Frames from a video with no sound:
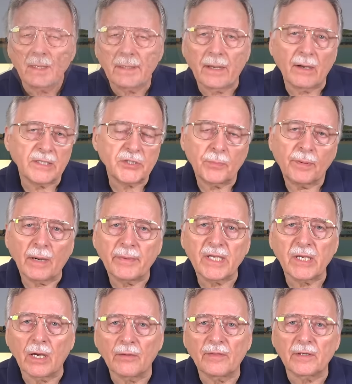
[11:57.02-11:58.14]
Now, as you probably
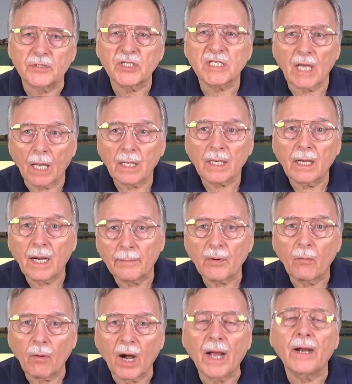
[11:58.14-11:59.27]
know, there's solid copper
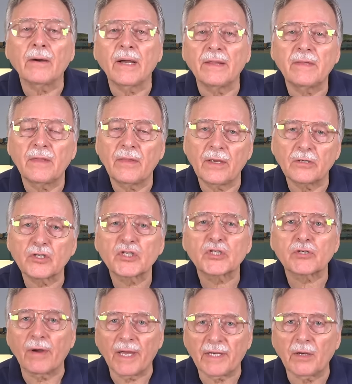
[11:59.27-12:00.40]
wire and then there's
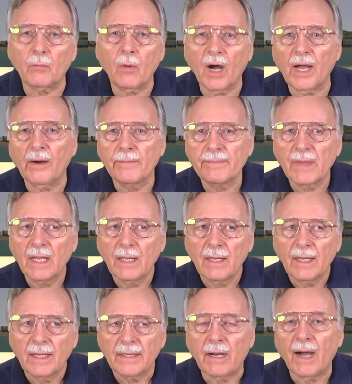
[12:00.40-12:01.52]
stranded wire.
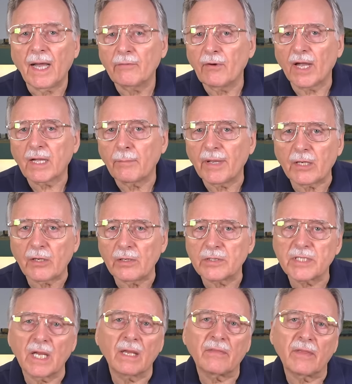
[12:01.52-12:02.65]
Now I recommend
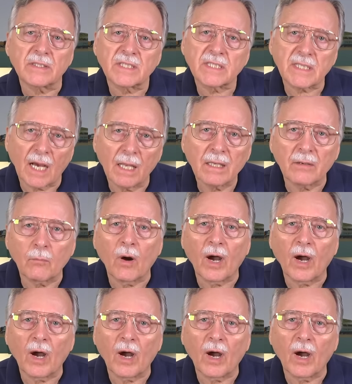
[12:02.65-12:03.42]
using the solid